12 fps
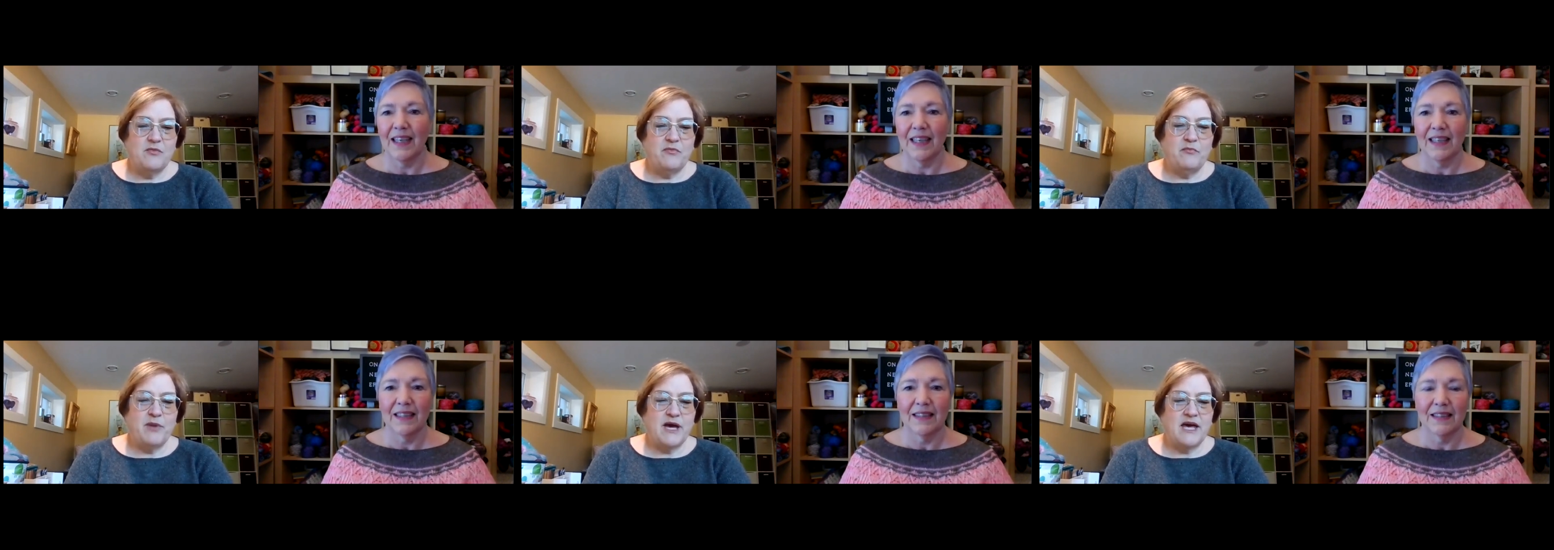
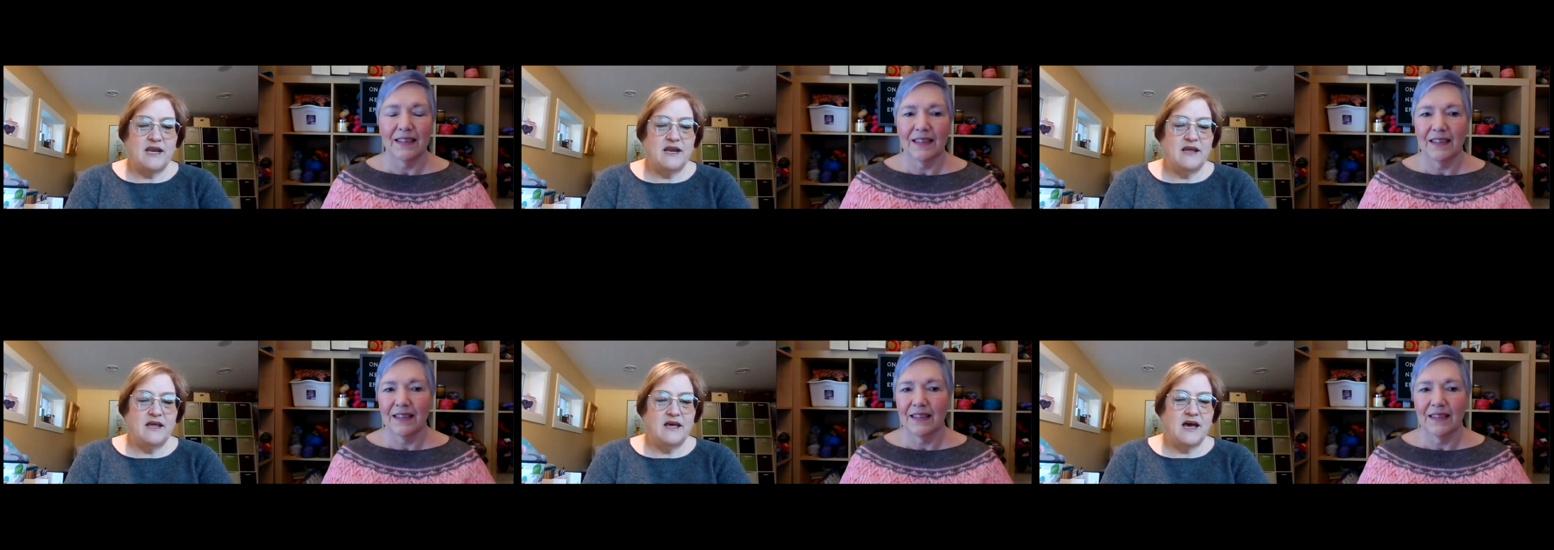Speaker 1: Uh-huh. But
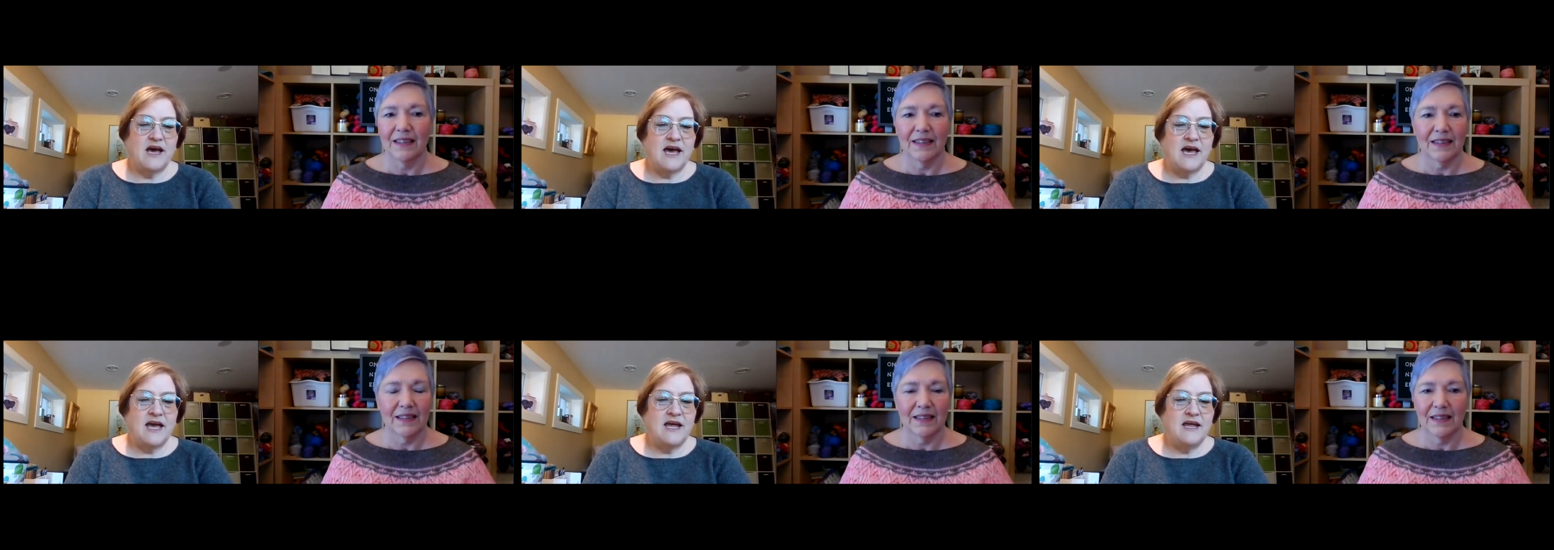
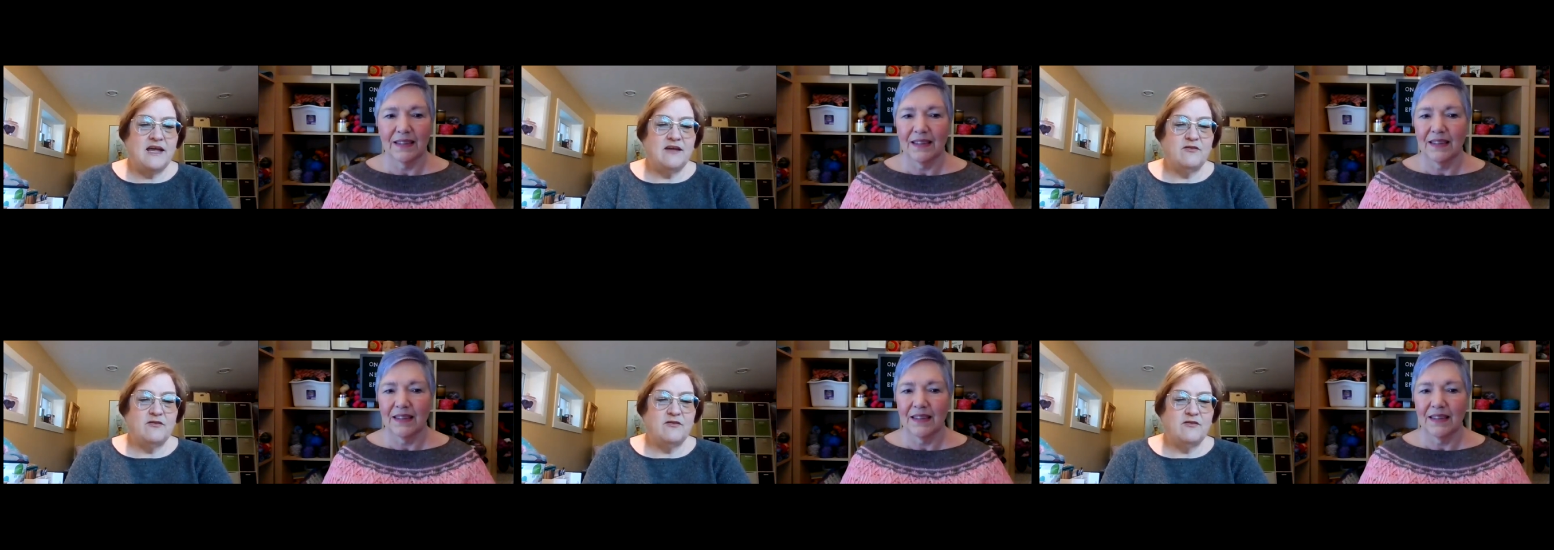I